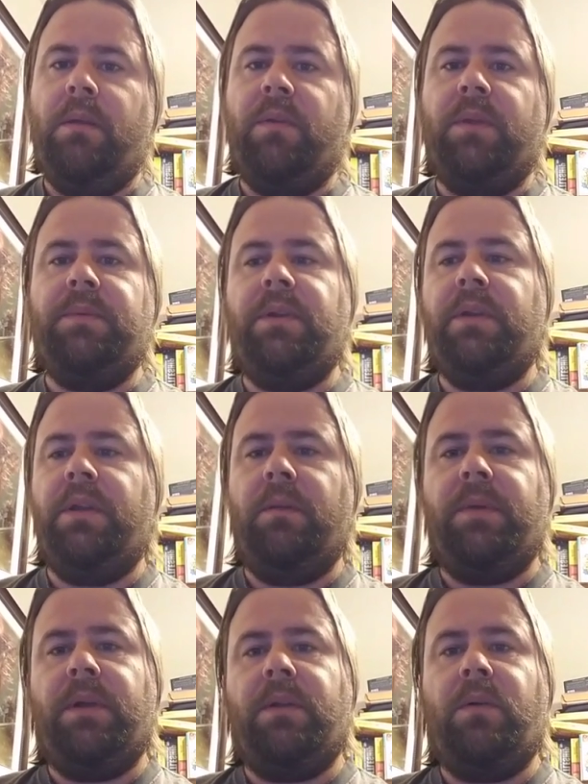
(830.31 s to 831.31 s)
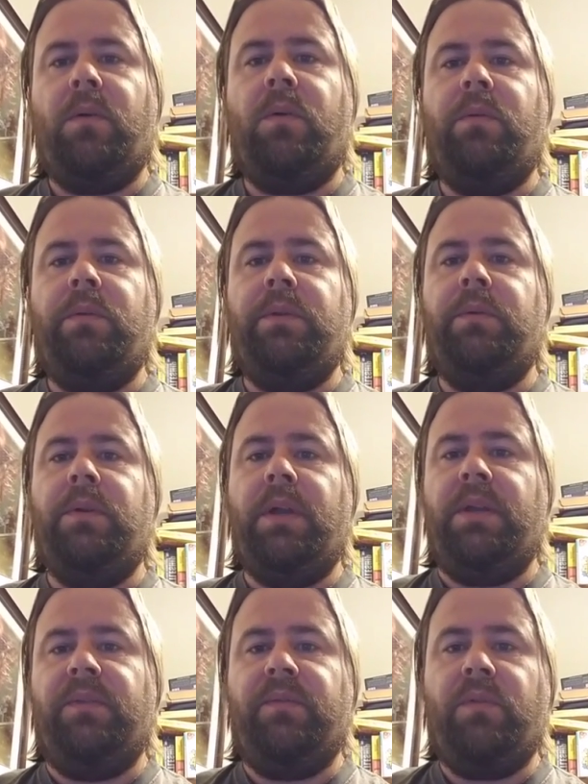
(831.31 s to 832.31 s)
But I'm talking about a whole new
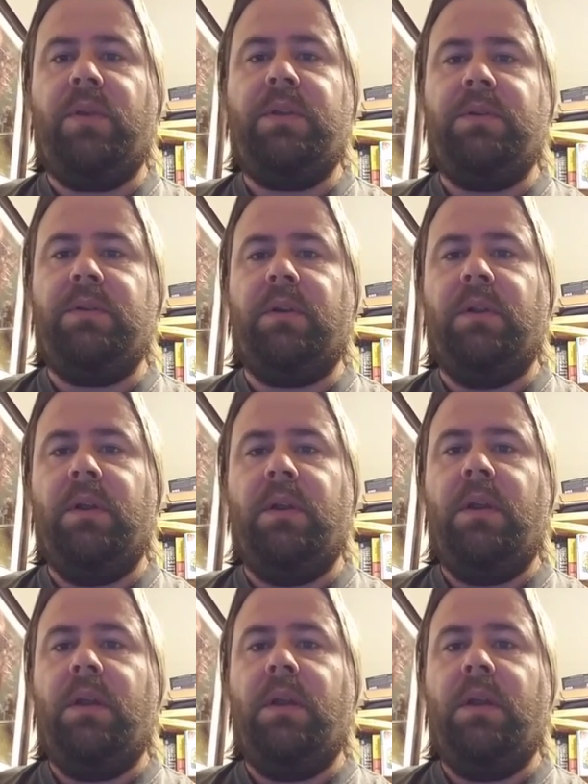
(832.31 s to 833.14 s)
kind of creature,